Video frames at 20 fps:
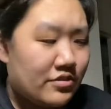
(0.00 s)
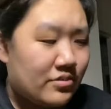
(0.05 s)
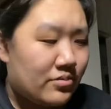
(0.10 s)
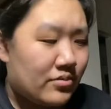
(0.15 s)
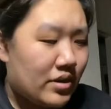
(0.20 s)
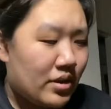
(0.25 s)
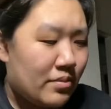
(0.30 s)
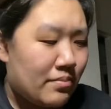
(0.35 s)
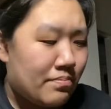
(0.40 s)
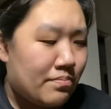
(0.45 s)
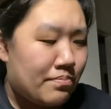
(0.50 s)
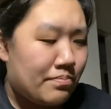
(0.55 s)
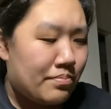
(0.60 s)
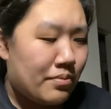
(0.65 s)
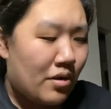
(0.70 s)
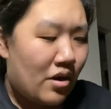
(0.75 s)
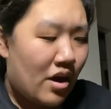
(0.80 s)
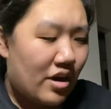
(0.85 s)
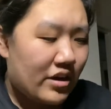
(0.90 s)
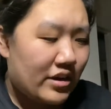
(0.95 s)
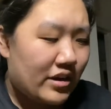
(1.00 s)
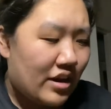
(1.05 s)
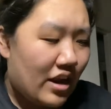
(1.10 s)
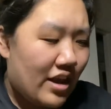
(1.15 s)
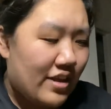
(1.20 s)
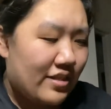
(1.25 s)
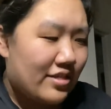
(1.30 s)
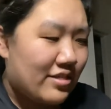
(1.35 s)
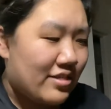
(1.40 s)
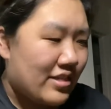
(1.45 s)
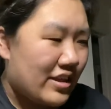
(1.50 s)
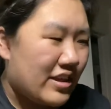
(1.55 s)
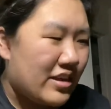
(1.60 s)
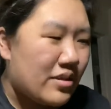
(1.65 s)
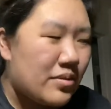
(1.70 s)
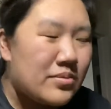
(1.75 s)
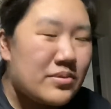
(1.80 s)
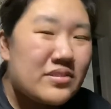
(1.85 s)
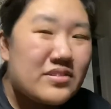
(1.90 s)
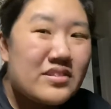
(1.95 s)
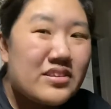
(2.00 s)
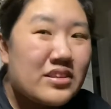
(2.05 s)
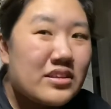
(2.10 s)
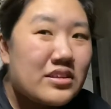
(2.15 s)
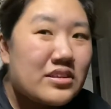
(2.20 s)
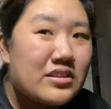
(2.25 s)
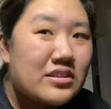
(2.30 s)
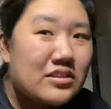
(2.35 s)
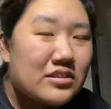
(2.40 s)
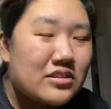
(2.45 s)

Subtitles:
when I bought it. I think it was like